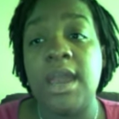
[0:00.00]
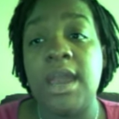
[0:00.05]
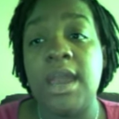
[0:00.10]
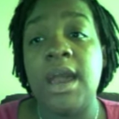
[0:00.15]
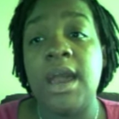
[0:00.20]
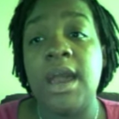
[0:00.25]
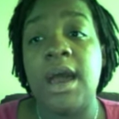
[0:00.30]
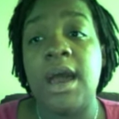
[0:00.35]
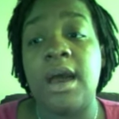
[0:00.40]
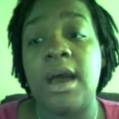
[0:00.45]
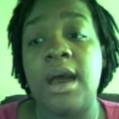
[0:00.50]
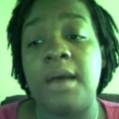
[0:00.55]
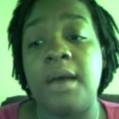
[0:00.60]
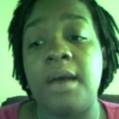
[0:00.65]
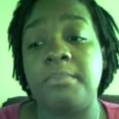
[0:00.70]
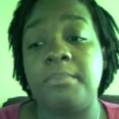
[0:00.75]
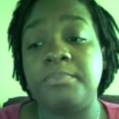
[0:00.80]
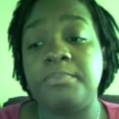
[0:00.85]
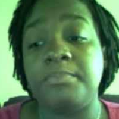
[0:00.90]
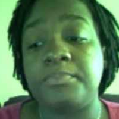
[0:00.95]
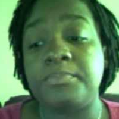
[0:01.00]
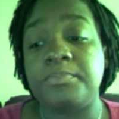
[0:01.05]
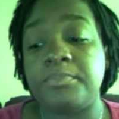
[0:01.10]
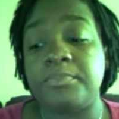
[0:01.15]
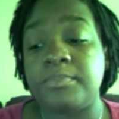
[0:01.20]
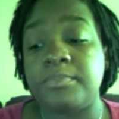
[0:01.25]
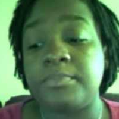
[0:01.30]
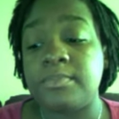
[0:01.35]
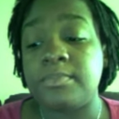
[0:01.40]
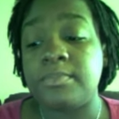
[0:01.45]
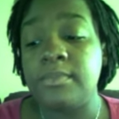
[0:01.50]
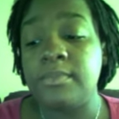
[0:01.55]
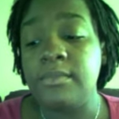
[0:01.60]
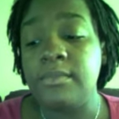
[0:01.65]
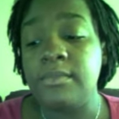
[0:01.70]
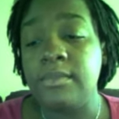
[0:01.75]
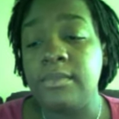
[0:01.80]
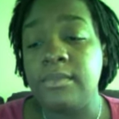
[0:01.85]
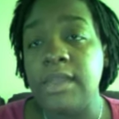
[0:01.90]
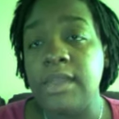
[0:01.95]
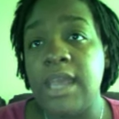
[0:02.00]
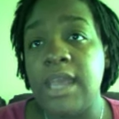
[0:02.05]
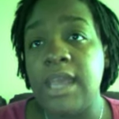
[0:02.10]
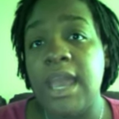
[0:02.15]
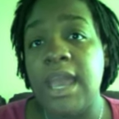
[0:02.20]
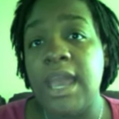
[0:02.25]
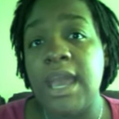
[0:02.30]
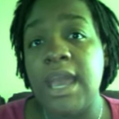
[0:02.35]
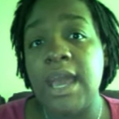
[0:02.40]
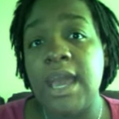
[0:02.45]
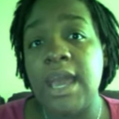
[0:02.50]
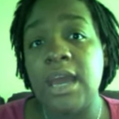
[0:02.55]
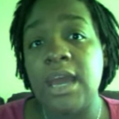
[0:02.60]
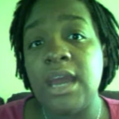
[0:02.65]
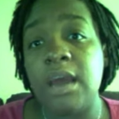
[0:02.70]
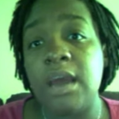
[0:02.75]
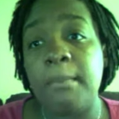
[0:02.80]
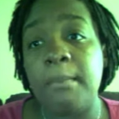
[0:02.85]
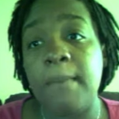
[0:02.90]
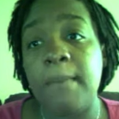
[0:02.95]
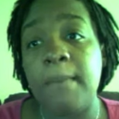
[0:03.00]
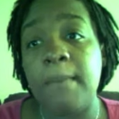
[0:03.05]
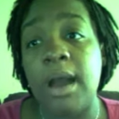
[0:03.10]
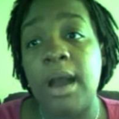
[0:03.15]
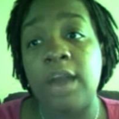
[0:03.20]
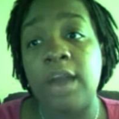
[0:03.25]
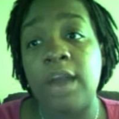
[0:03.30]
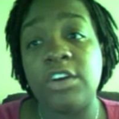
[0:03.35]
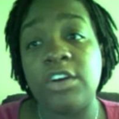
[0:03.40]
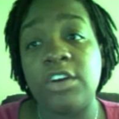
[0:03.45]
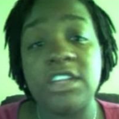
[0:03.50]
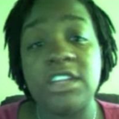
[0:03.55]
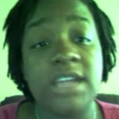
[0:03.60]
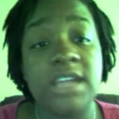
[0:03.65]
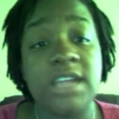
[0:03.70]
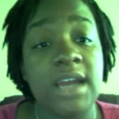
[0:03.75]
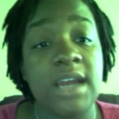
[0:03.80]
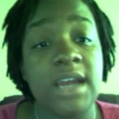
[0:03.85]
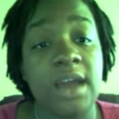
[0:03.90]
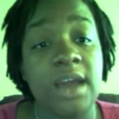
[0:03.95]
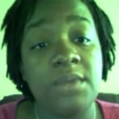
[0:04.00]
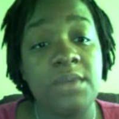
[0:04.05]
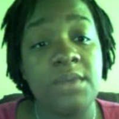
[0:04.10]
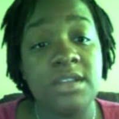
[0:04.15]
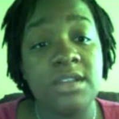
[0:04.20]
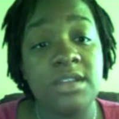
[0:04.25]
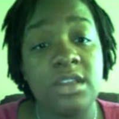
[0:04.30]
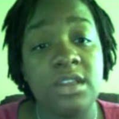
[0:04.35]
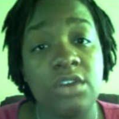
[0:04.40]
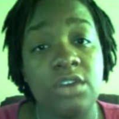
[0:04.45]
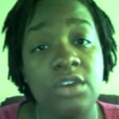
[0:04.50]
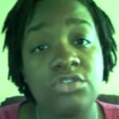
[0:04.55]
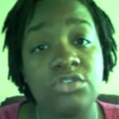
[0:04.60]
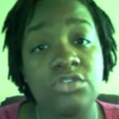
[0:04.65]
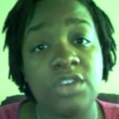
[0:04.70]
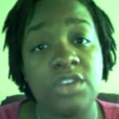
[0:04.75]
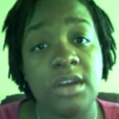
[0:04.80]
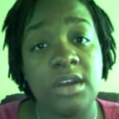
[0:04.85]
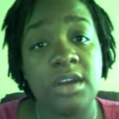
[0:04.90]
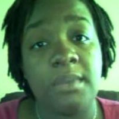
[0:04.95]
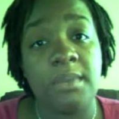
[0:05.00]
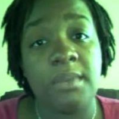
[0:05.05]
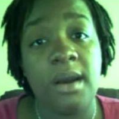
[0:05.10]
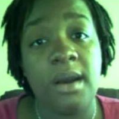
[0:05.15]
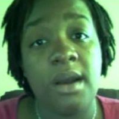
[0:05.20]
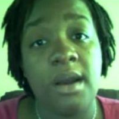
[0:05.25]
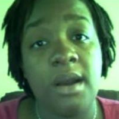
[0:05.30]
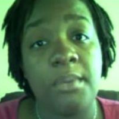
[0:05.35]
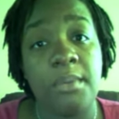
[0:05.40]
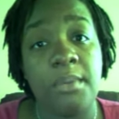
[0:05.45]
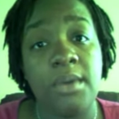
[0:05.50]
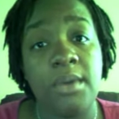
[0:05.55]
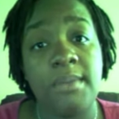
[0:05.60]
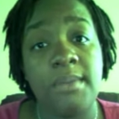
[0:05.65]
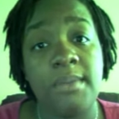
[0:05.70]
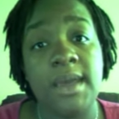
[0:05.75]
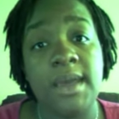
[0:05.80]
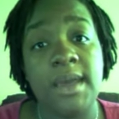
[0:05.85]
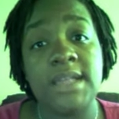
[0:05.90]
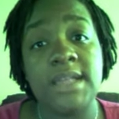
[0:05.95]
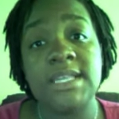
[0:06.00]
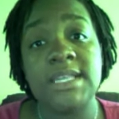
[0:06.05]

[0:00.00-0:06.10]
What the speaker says: Um, and Krista and I went to the ultrasound appointment.